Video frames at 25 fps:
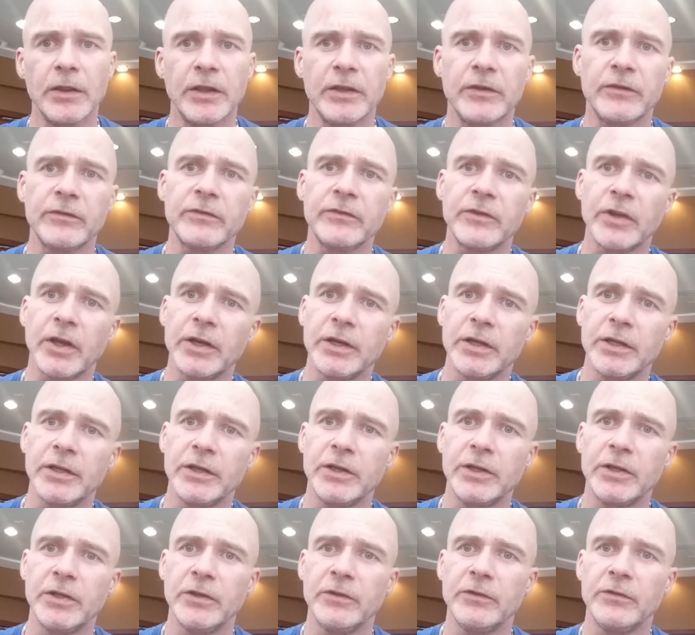They
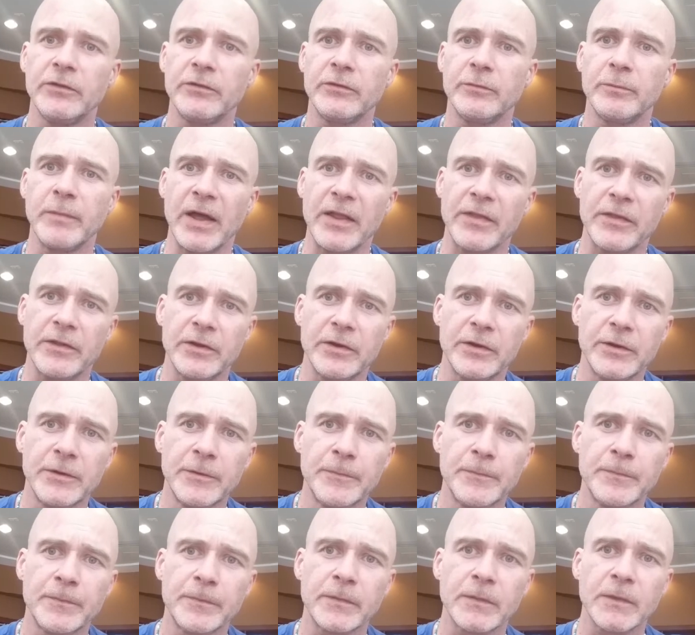studied his method
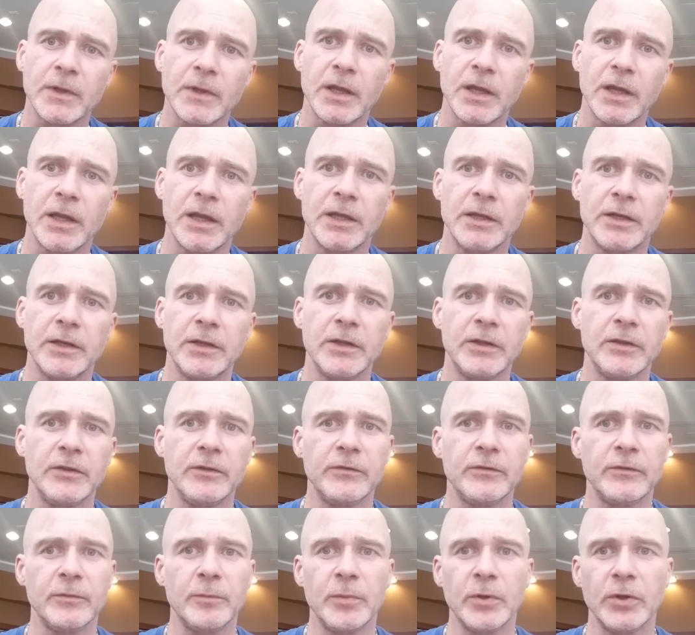and
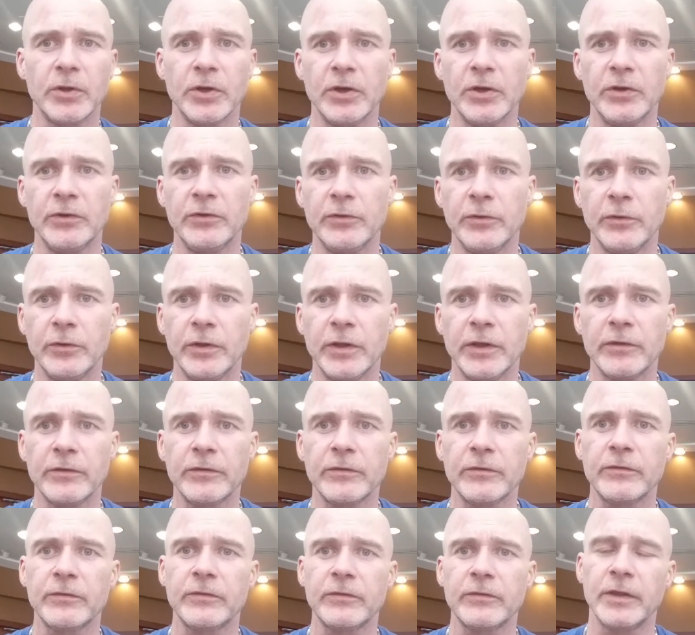his ability to do
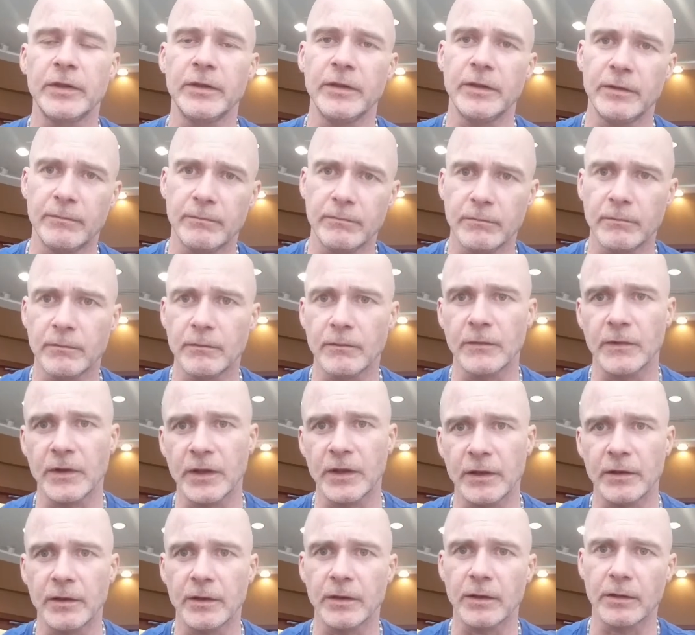this, and
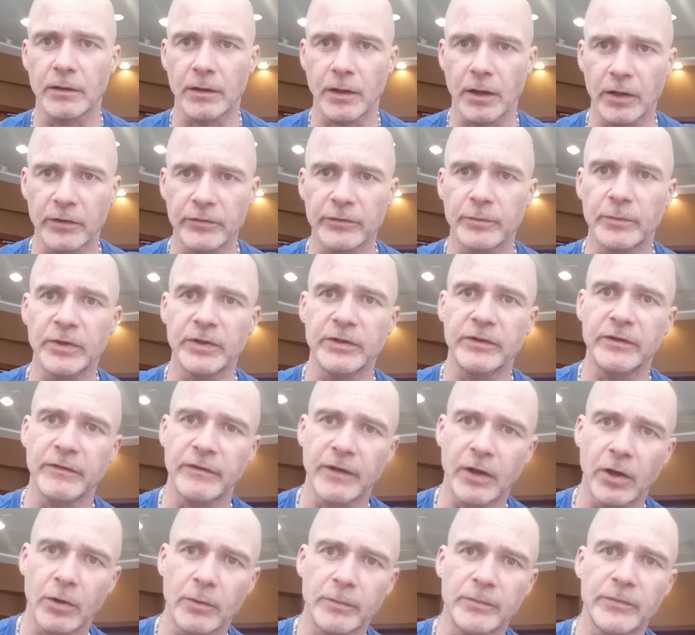they ultimately
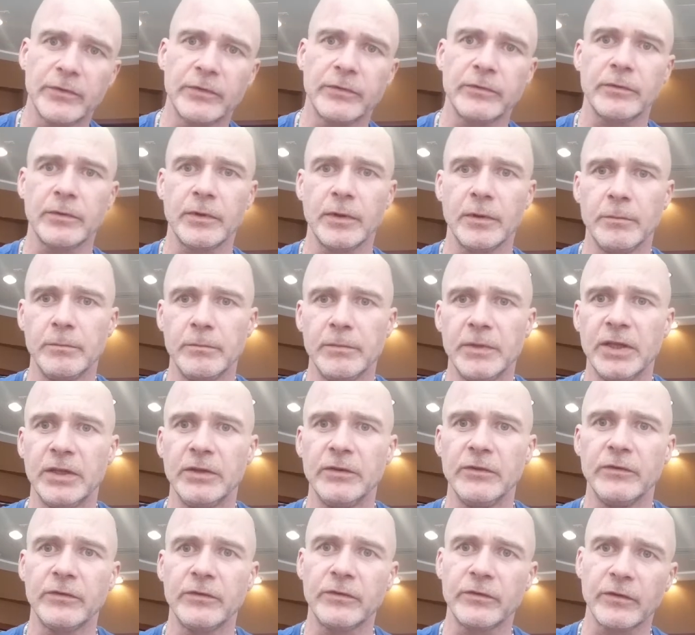developed a
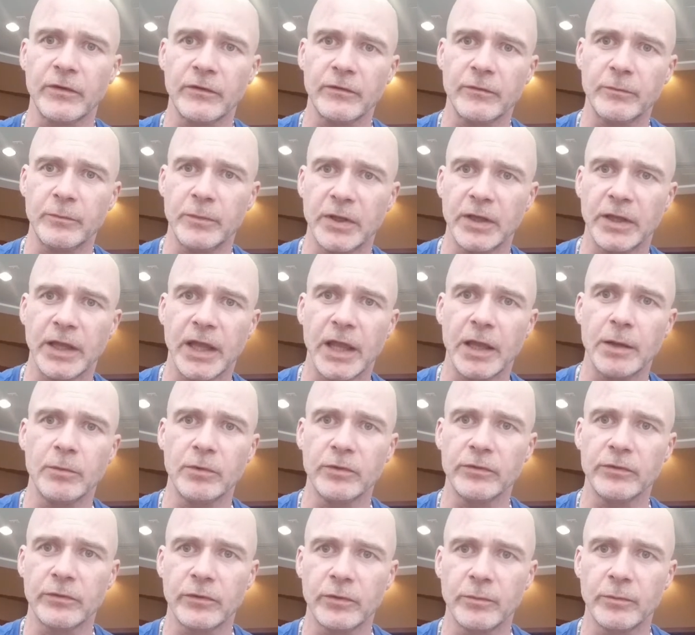means of being
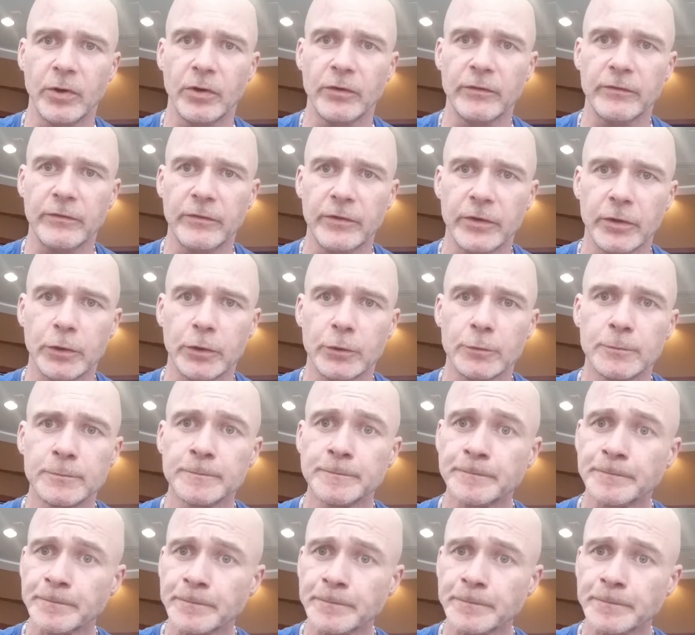able to remote view.